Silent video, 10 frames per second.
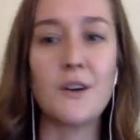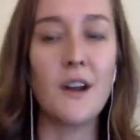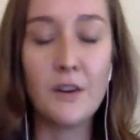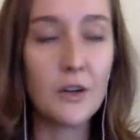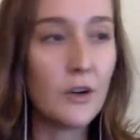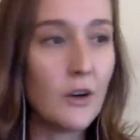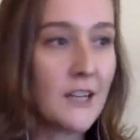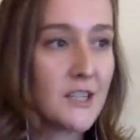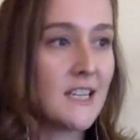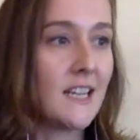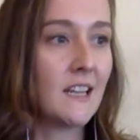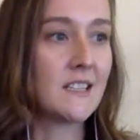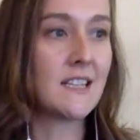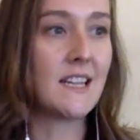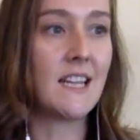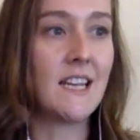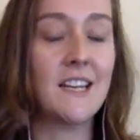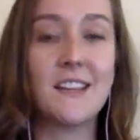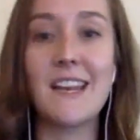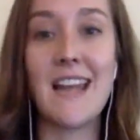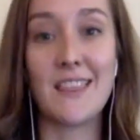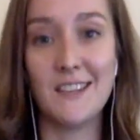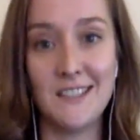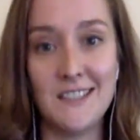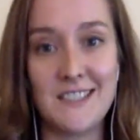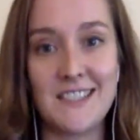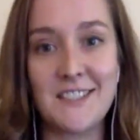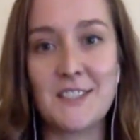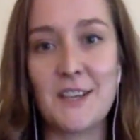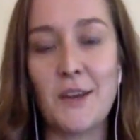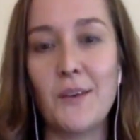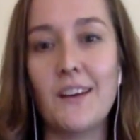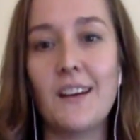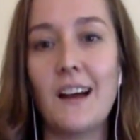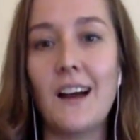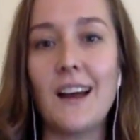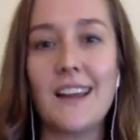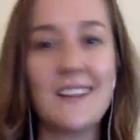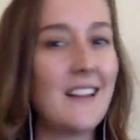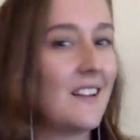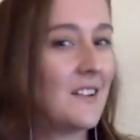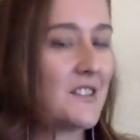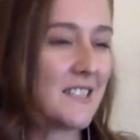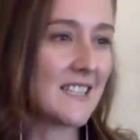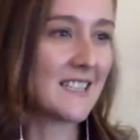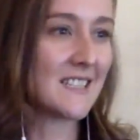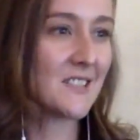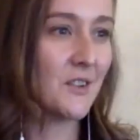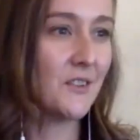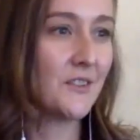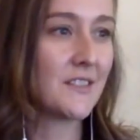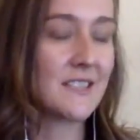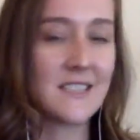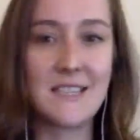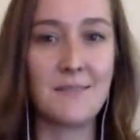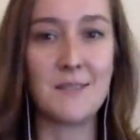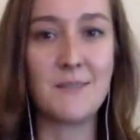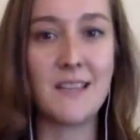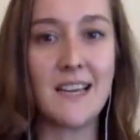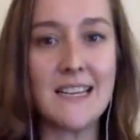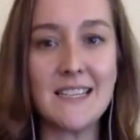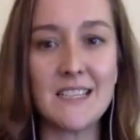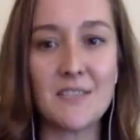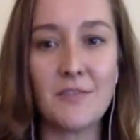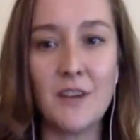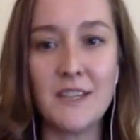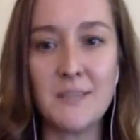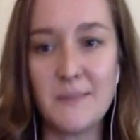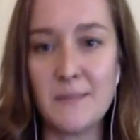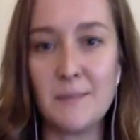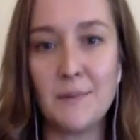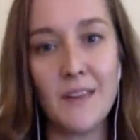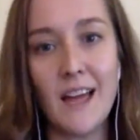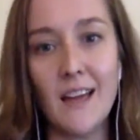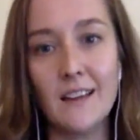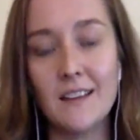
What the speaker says: I forgot. Actually, Inga's in the Netherlands, so she says doesn't seem to be that easy to find people there.